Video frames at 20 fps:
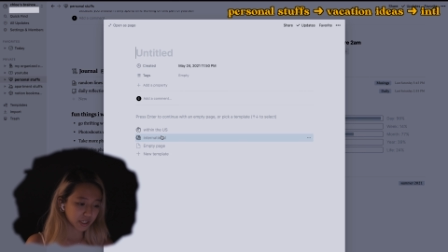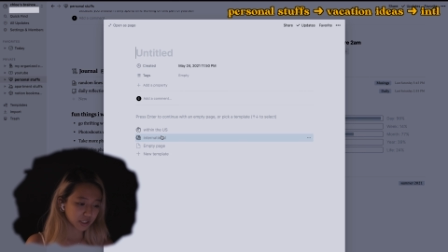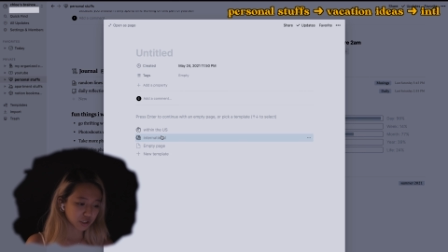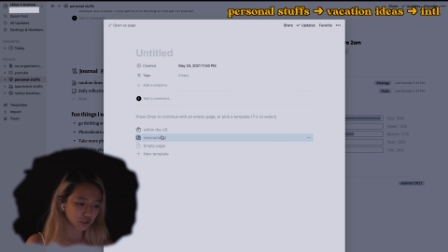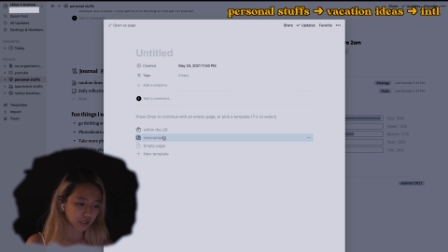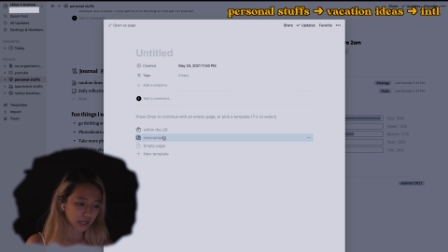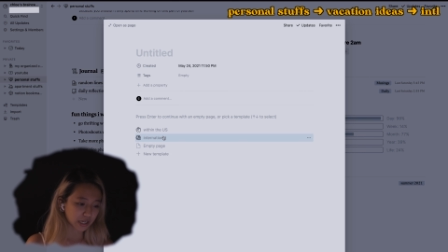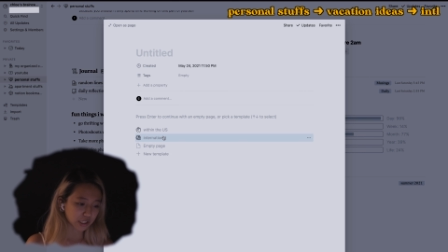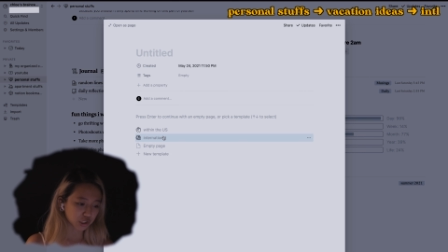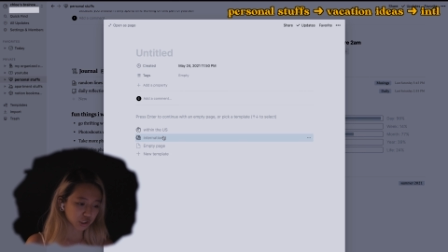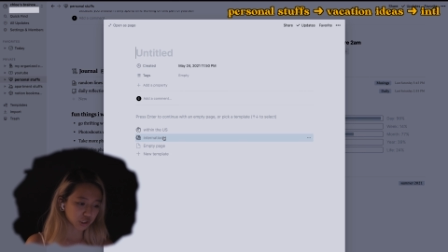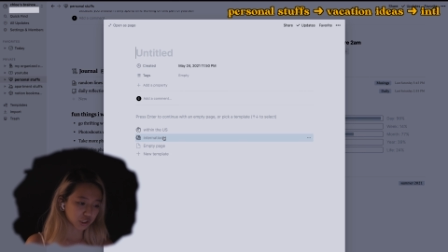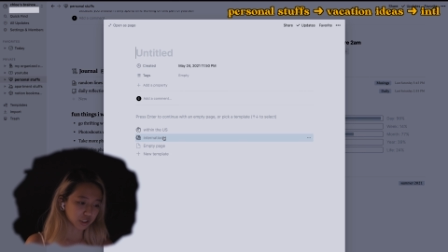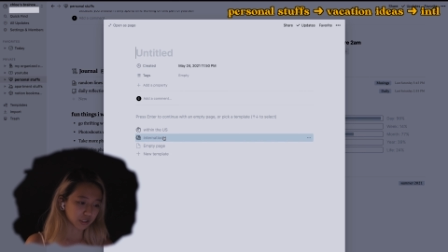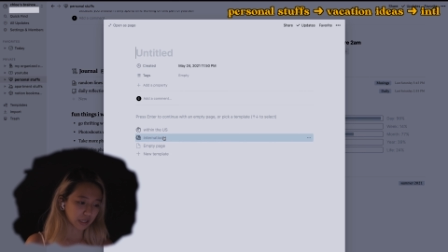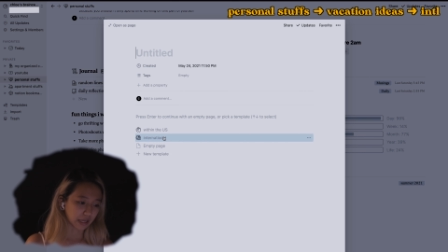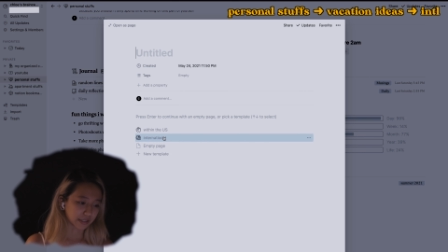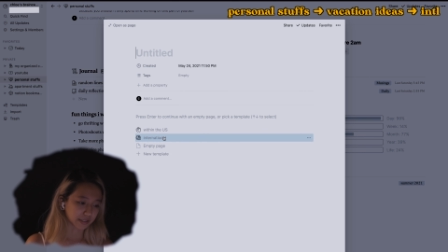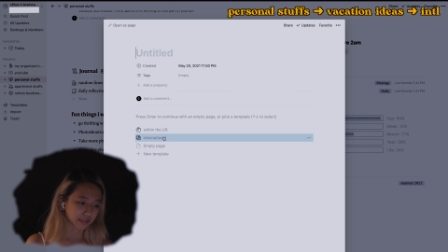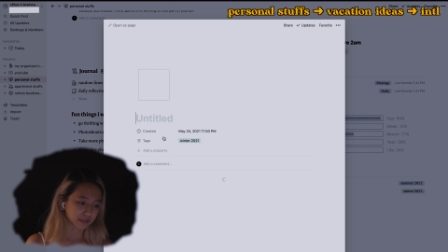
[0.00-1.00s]
international,
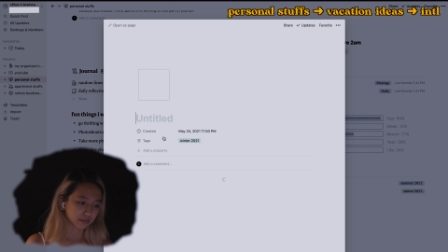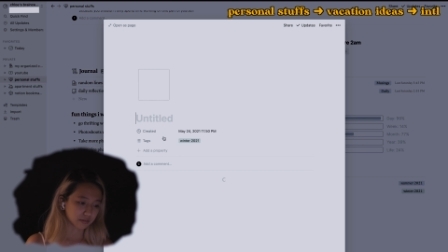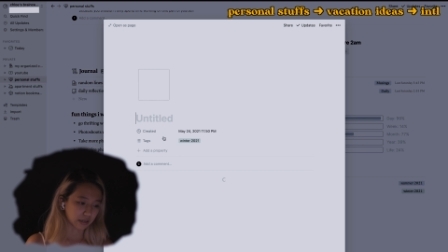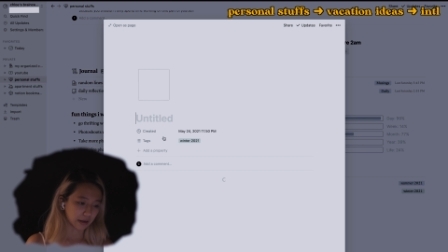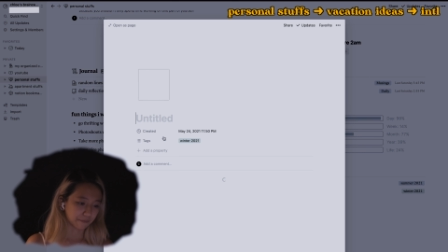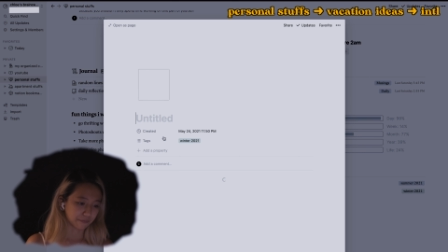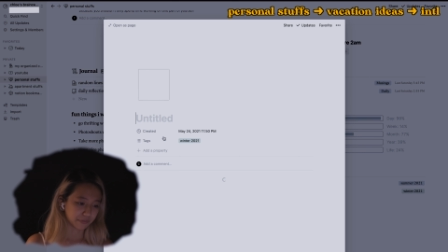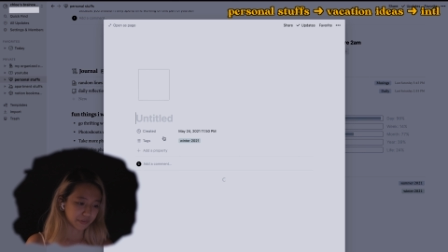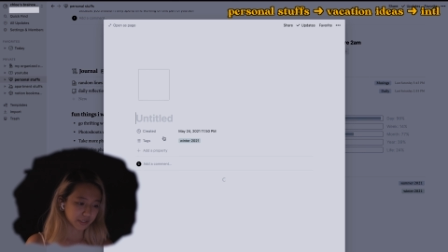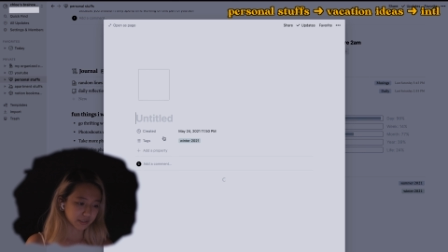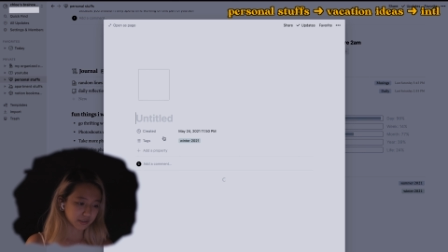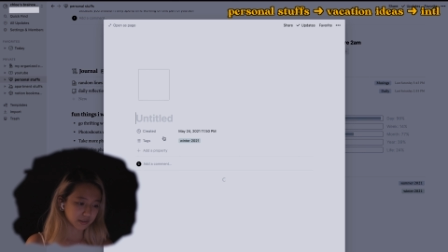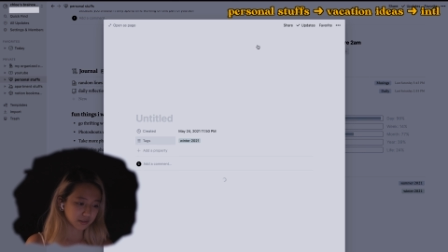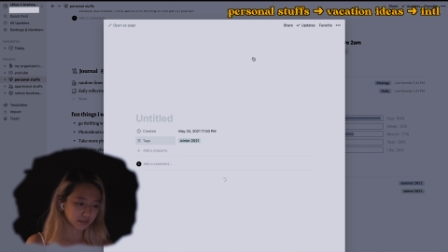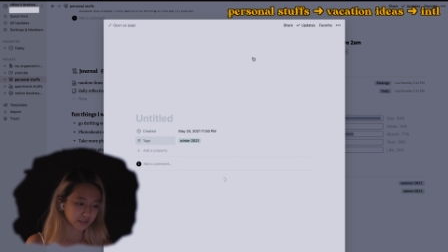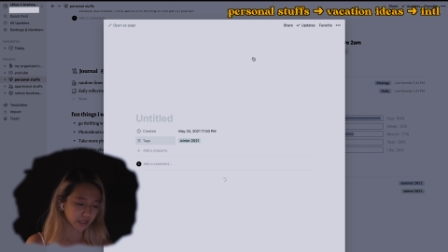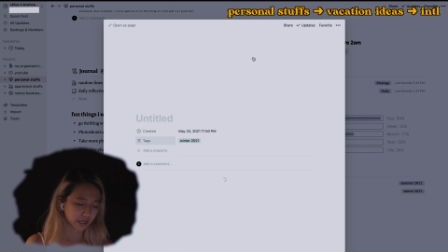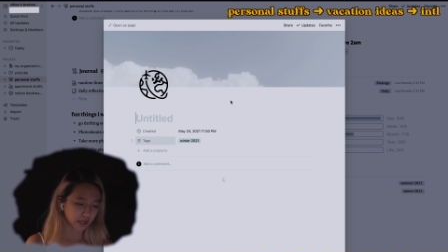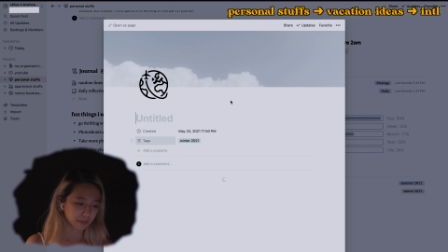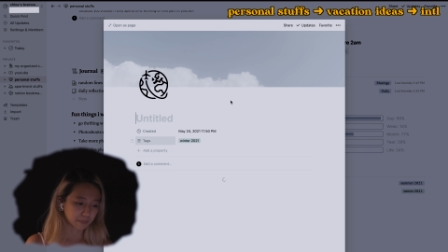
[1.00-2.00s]
I just have this
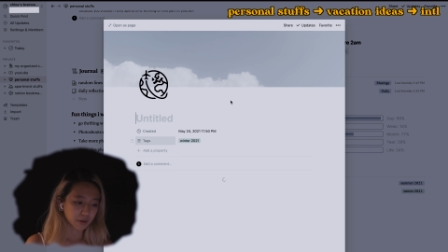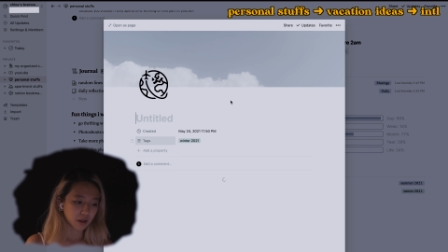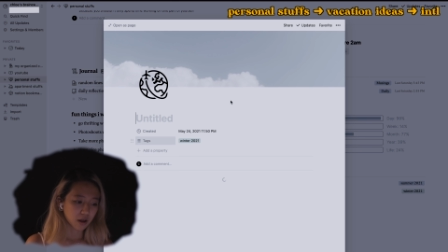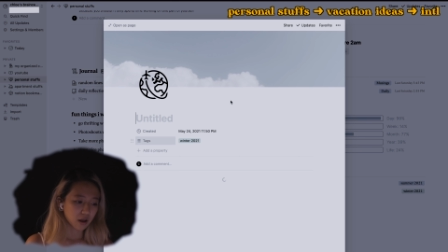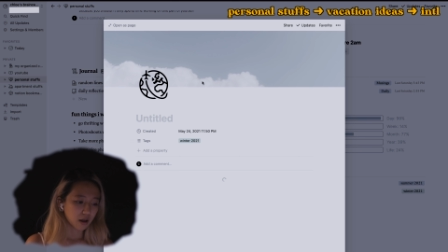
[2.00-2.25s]
set up